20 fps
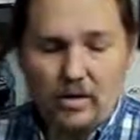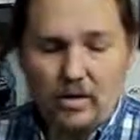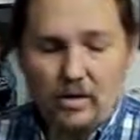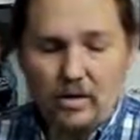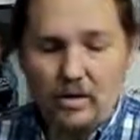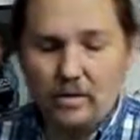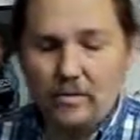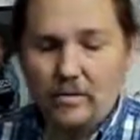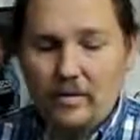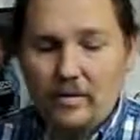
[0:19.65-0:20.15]

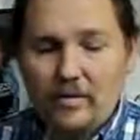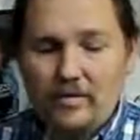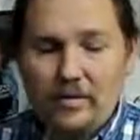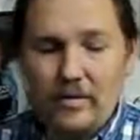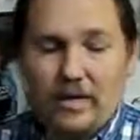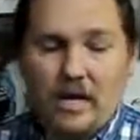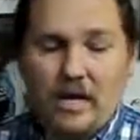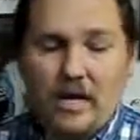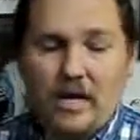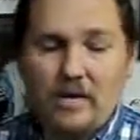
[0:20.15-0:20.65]
Um, I have
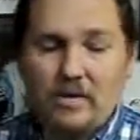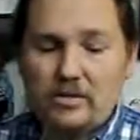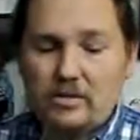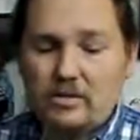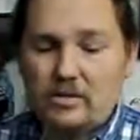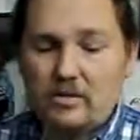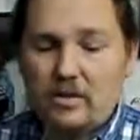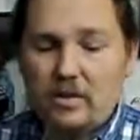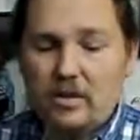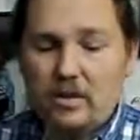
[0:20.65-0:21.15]
a
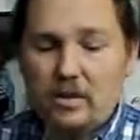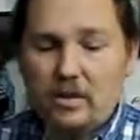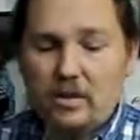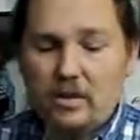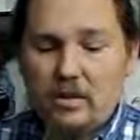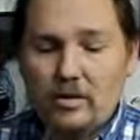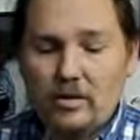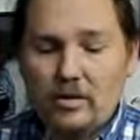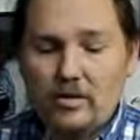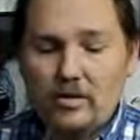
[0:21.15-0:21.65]
case,
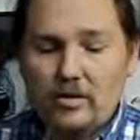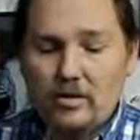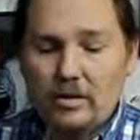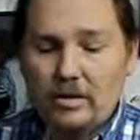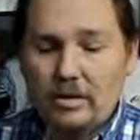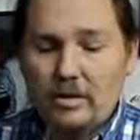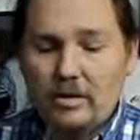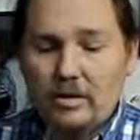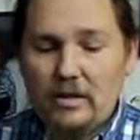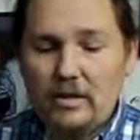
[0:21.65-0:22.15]
you'll
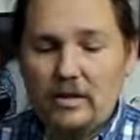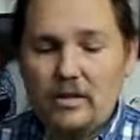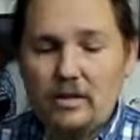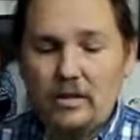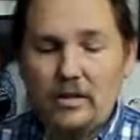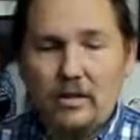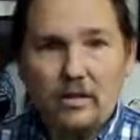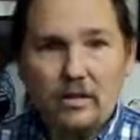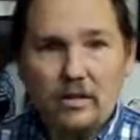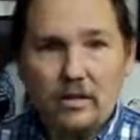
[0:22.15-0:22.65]
need
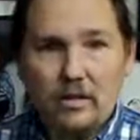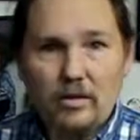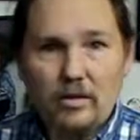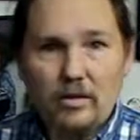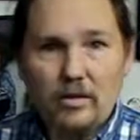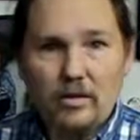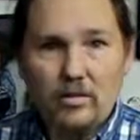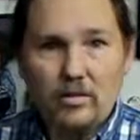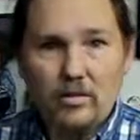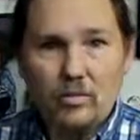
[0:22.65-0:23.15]
a
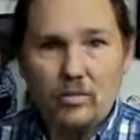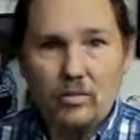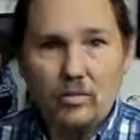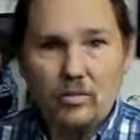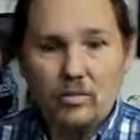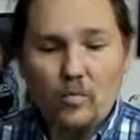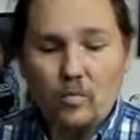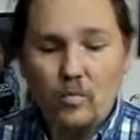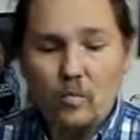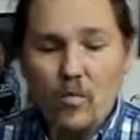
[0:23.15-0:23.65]

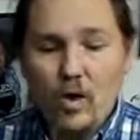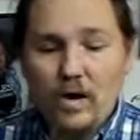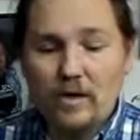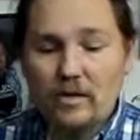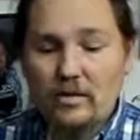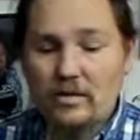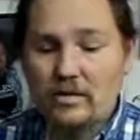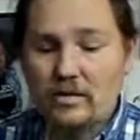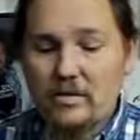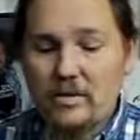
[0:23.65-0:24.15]

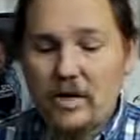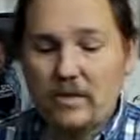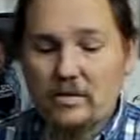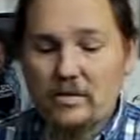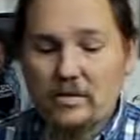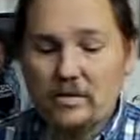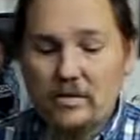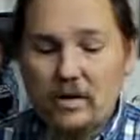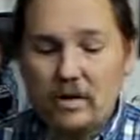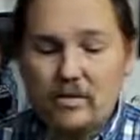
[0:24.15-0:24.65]
wireless
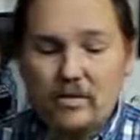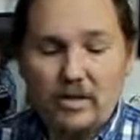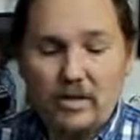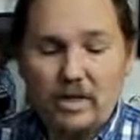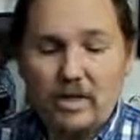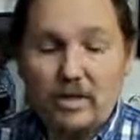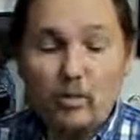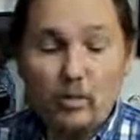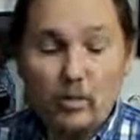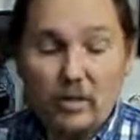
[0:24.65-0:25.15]
adapter, have a
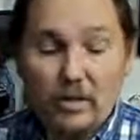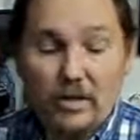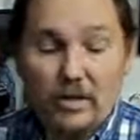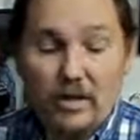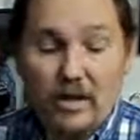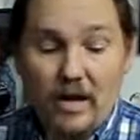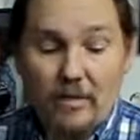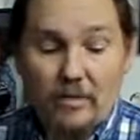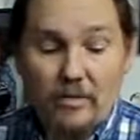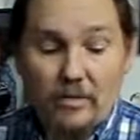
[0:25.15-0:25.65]
keyboard
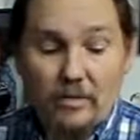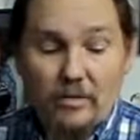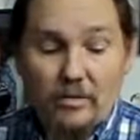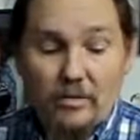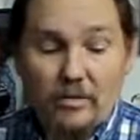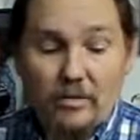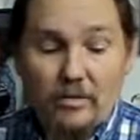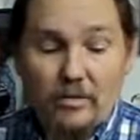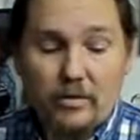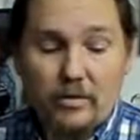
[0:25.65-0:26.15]

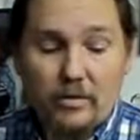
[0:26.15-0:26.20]
adapter